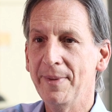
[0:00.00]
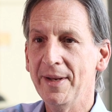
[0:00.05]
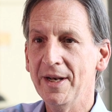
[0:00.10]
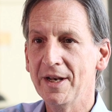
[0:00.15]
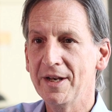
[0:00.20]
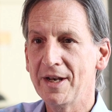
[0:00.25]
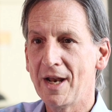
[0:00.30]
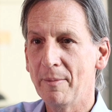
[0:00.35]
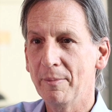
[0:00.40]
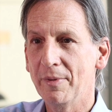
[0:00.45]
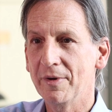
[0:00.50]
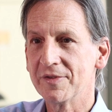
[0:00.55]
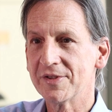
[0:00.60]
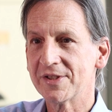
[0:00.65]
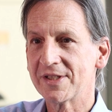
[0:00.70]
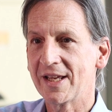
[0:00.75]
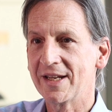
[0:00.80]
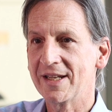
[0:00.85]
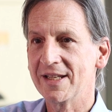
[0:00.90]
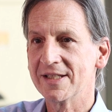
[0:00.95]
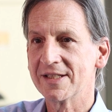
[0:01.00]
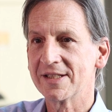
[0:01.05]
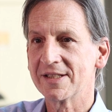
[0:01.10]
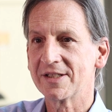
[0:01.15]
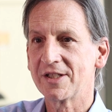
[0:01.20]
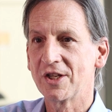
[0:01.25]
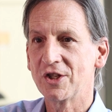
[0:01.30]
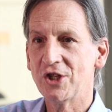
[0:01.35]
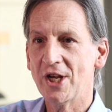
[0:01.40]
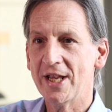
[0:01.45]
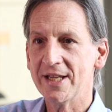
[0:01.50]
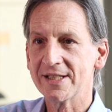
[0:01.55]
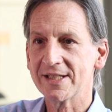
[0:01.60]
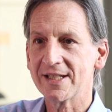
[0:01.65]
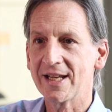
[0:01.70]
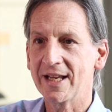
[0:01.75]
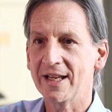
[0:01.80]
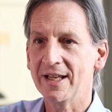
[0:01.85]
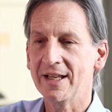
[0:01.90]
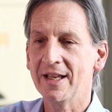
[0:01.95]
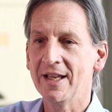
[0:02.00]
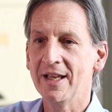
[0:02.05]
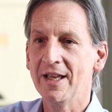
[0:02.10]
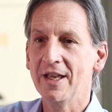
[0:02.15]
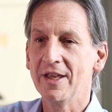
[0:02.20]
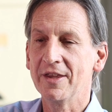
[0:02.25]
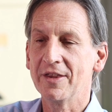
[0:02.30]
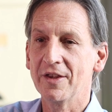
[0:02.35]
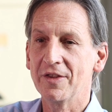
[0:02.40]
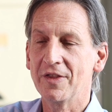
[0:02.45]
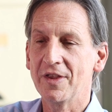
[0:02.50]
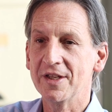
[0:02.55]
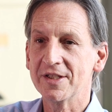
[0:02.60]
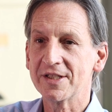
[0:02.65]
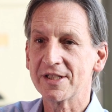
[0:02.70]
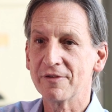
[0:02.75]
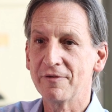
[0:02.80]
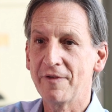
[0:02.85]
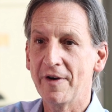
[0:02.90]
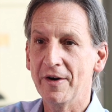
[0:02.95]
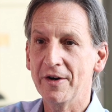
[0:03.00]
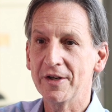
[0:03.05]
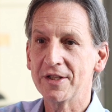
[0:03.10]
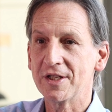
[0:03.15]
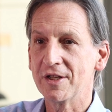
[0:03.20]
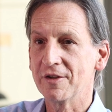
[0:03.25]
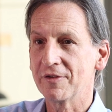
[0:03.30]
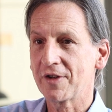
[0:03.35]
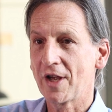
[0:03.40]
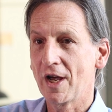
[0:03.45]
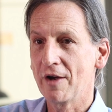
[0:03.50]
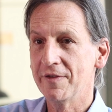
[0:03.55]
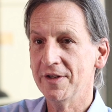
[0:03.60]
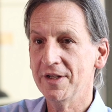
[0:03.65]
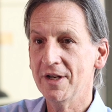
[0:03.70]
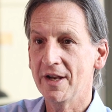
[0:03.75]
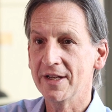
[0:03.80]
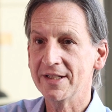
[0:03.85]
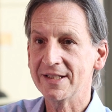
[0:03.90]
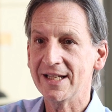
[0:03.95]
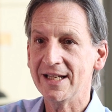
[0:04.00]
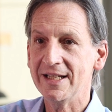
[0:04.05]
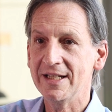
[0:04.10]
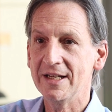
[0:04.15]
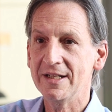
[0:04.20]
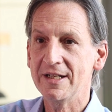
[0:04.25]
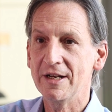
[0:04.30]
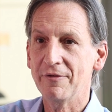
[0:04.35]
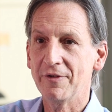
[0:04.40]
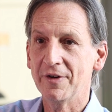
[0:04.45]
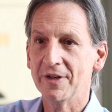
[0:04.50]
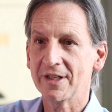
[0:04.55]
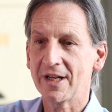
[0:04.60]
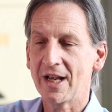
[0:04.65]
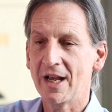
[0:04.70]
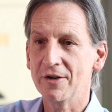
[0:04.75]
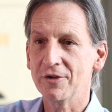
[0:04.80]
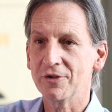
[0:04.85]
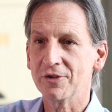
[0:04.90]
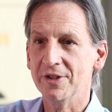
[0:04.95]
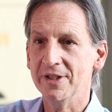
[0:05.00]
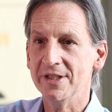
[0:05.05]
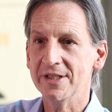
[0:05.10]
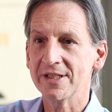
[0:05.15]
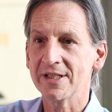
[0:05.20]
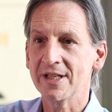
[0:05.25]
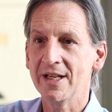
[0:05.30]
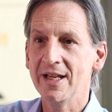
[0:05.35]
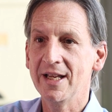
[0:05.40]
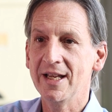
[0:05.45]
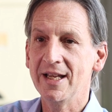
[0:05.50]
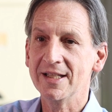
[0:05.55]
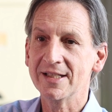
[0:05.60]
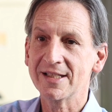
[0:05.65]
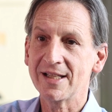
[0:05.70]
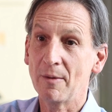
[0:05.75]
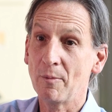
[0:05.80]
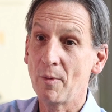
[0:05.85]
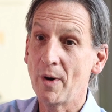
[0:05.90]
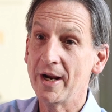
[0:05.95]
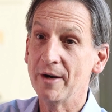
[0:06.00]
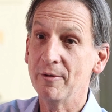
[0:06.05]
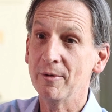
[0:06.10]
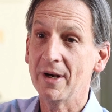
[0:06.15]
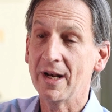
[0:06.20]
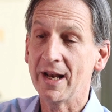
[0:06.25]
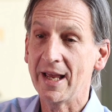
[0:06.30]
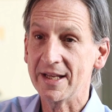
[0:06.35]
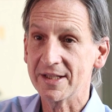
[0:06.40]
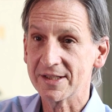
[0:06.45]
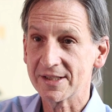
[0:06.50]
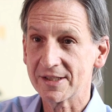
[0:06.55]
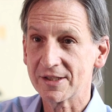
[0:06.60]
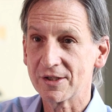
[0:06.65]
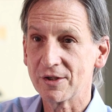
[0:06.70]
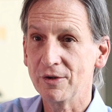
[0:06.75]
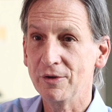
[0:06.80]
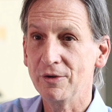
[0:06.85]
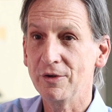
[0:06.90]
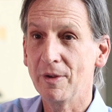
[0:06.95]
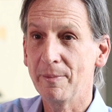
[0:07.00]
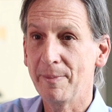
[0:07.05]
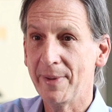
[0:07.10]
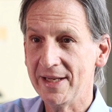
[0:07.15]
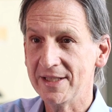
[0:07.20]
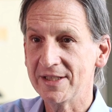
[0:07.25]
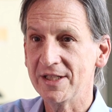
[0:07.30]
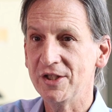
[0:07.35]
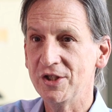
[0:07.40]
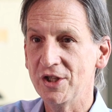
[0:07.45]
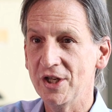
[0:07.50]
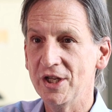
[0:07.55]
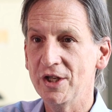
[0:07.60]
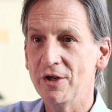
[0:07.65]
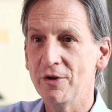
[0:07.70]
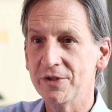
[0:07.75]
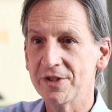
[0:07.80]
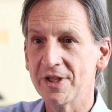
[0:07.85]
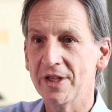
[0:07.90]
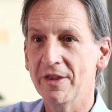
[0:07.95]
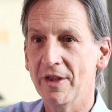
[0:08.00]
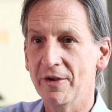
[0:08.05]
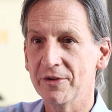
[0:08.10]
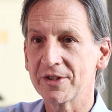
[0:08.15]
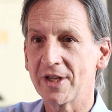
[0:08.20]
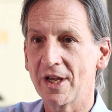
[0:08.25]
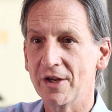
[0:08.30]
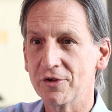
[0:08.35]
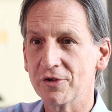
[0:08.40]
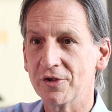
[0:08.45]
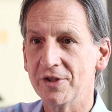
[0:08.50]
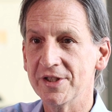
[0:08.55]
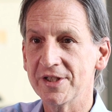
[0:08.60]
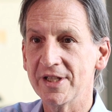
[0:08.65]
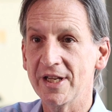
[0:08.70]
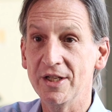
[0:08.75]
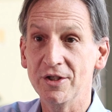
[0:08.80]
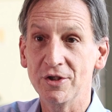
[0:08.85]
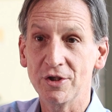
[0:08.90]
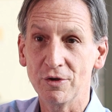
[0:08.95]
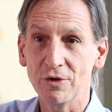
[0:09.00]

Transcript: have been a number of studies suggesting that the severity of COVID-19 in different countries in some way relates to the BCG use in those countries in